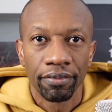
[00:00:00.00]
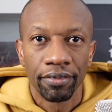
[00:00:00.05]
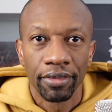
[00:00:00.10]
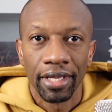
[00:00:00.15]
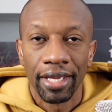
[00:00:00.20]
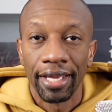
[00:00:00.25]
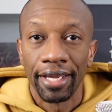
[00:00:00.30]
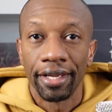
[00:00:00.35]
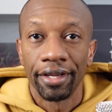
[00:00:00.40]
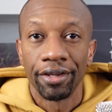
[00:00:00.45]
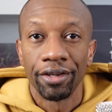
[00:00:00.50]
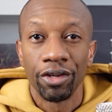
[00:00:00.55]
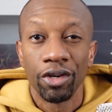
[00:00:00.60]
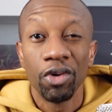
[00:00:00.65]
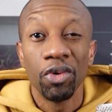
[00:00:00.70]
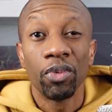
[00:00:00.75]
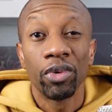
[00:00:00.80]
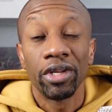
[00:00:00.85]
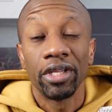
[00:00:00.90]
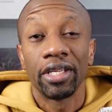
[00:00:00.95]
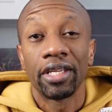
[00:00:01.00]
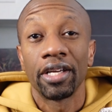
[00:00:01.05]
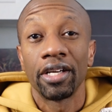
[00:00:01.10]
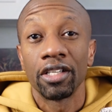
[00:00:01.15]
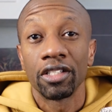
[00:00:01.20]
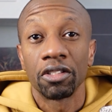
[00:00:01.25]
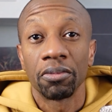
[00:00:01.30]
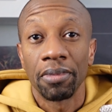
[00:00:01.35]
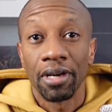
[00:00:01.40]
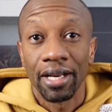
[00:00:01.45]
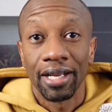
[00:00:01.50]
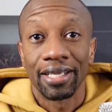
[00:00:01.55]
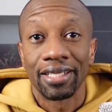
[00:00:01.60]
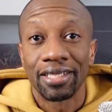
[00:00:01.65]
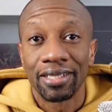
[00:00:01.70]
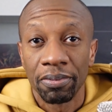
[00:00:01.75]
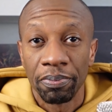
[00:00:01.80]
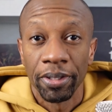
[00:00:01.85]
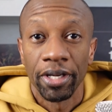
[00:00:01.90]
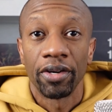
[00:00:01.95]
Hey, who really cares about
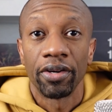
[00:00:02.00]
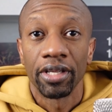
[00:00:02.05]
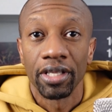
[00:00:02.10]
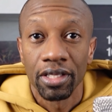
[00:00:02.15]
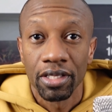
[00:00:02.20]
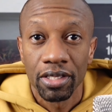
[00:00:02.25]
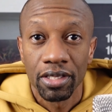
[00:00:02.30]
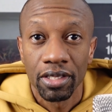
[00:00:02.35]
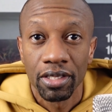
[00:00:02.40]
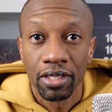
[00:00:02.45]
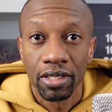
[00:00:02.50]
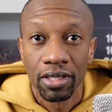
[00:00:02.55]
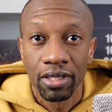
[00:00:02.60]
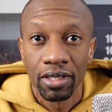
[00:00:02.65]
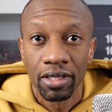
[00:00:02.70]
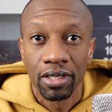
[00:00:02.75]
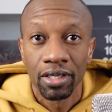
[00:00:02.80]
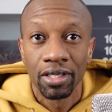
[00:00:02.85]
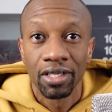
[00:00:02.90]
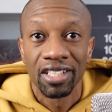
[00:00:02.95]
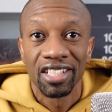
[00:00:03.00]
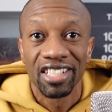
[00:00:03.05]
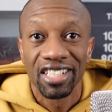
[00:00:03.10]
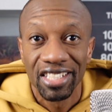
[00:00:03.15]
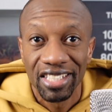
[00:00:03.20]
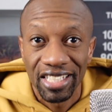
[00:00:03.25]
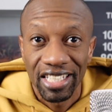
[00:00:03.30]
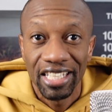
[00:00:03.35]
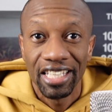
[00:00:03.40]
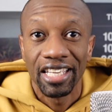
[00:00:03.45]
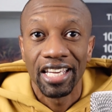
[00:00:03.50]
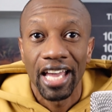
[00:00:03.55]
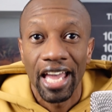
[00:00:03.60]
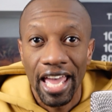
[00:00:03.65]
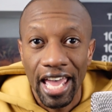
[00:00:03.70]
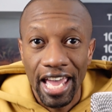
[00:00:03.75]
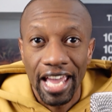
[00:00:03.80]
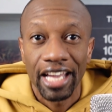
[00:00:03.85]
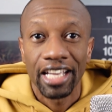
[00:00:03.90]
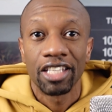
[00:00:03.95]
experience? Seek
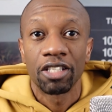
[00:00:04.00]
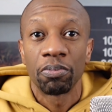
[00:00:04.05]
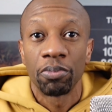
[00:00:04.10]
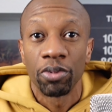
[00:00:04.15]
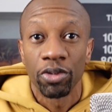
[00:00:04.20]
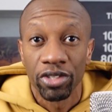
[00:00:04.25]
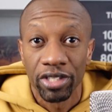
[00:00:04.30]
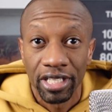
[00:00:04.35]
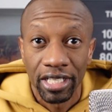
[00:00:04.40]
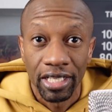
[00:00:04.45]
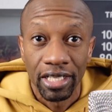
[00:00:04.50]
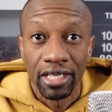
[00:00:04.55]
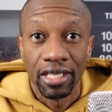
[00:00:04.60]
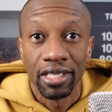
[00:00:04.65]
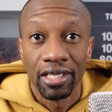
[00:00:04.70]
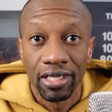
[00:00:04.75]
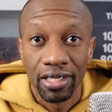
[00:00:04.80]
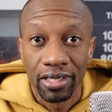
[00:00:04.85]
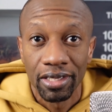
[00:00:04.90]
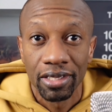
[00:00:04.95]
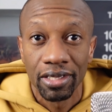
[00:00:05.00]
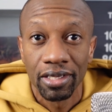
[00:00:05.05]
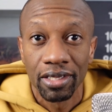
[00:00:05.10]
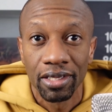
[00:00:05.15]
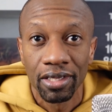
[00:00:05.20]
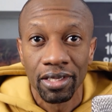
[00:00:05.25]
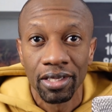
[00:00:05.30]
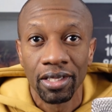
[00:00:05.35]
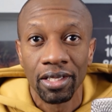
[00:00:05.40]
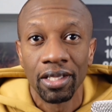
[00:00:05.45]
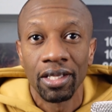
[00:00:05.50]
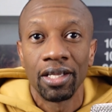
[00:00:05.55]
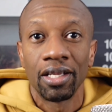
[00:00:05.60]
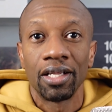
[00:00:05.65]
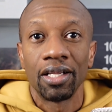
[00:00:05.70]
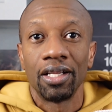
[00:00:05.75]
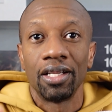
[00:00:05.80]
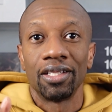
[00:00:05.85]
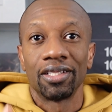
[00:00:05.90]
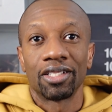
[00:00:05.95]
expertise.
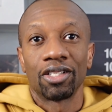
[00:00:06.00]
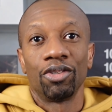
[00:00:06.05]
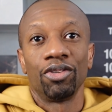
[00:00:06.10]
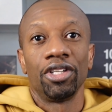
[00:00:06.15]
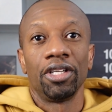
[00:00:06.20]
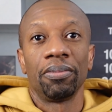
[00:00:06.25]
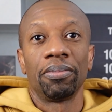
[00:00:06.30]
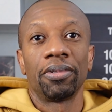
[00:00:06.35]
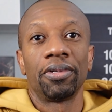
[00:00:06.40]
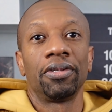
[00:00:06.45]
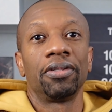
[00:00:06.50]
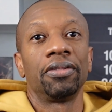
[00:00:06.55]
Let's go deeper.